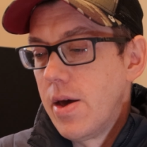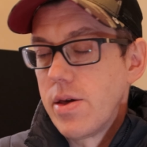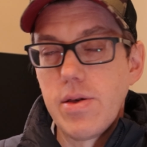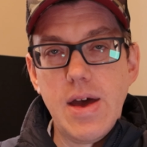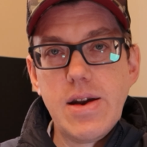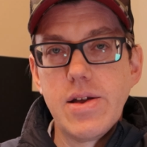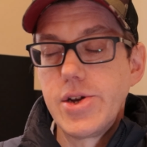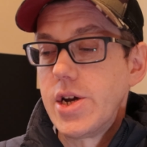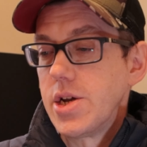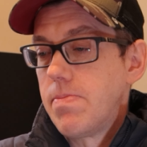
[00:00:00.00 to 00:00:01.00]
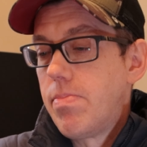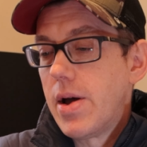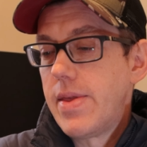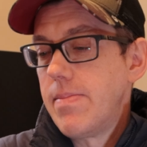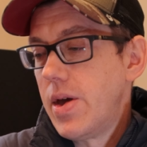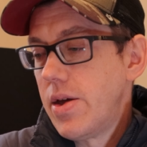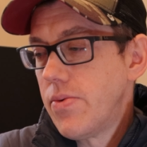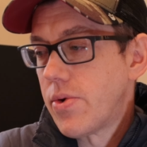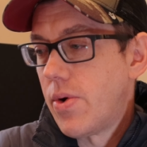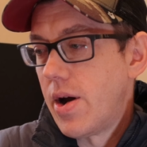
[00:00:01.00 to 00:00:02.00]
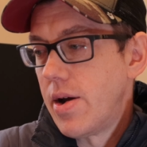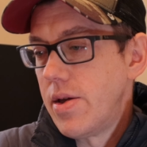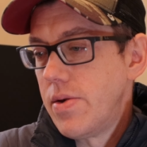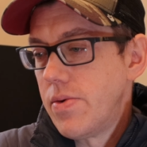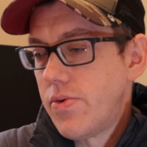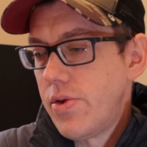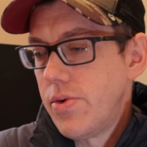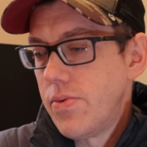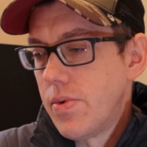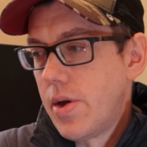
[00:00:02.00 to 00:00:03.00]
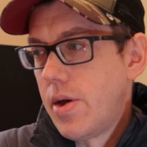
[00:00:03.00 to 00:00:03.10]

So that doesn't change. But they may require you to